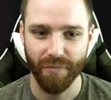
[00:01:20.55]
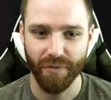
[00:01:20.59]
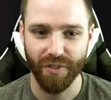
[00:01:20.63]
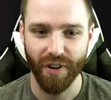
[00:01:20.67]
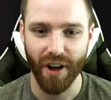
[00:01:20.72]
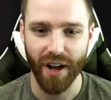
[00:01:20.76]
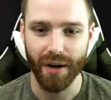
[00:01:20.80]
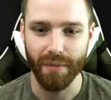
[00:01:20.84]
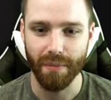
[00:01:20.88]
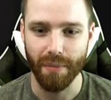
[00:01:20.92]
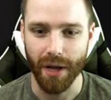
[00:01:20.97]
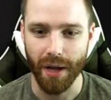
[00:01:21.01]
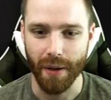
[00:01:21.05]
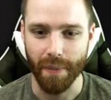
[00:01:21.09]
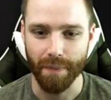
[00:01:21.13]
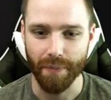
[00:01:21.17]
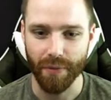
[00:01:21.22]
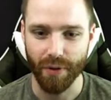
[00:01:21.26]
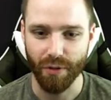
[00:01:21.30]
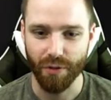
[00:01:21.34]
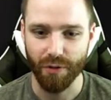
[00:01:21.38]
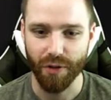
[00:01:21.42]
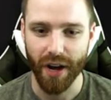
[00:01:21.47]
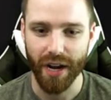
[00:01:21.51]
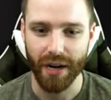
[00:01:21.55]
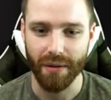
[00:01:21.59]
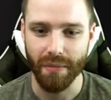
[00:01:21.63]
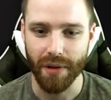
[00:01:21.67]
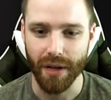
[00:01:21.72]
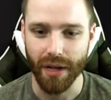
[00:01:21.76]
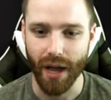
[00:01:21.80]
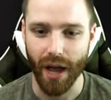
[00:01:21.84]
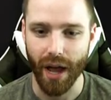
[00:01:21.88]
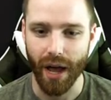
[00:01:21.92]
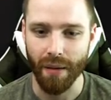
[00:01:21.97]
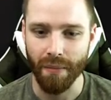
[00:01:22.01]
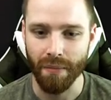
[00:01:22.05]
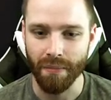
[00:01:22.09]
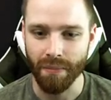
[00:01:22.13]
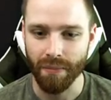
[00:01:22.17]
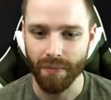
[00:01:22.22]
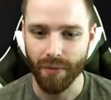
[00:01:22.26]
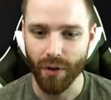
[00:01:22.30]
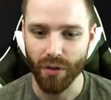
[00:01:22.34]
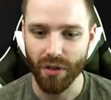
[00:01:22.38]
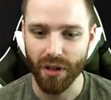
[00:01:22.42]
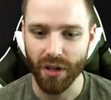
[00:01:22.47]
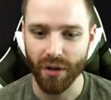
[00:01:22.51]
Fight me. Fight me, game.
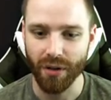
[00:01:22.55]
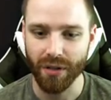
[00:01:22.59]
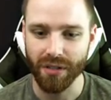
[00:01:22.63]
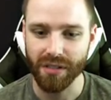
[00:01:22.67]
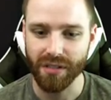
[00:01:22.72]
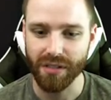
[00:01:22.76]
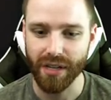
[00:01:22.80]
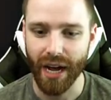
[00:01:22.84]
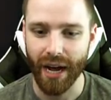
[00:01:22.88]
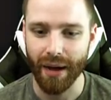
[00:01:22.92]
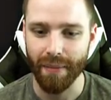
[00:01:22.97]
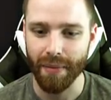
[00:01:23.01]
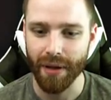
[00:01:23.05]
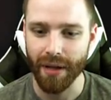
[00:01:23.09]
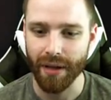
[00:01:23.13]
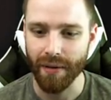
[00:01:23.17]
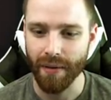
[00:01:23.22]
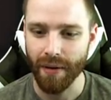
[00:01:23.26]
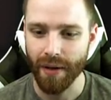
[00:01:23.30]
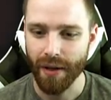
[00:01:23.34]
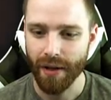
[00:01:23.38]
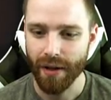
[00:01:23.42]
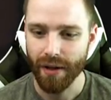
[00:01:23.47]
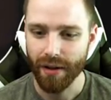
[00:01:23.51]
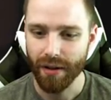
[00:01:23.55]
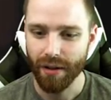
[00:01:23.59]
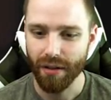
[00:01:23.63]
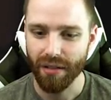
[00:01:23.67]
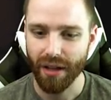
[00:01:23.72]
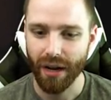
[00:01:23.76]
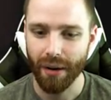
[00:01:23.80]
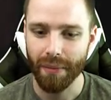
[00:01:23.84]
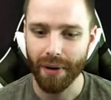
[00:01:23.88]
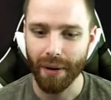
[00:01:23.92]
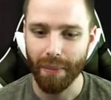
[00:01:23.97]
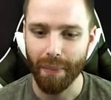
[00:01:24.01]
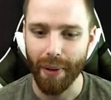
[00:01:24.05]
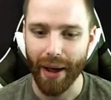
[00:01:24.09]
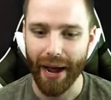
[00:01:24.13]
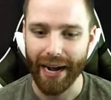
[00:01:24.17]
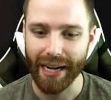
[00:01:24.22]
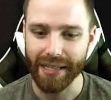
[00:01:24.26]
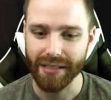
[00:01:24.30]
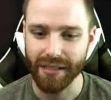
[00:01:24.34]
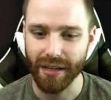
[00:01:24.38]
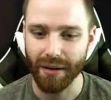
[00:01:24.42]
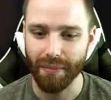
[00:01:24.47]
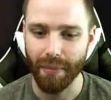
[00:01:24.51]
You think you can stop me? You think I'm gonna
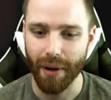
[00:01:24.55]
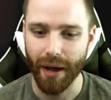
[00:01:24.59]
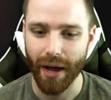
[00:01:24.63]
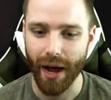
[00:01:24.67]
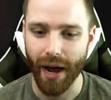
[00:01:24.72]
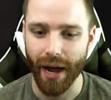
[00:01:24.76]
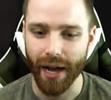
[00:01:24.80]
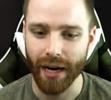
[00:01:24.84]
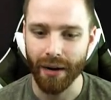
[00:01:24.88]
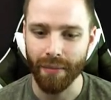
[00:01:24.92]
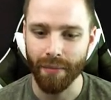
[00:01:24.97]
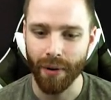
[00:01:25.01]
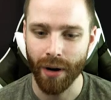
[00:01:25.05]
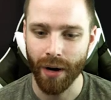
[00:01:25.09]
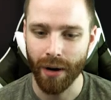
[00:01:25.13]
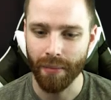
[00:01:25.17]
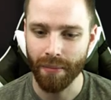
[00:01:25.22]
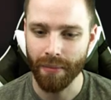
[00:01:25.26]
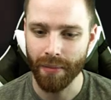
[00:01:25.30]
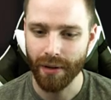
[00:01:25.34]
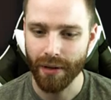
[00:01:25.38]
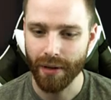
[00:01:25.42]
pass up my item room?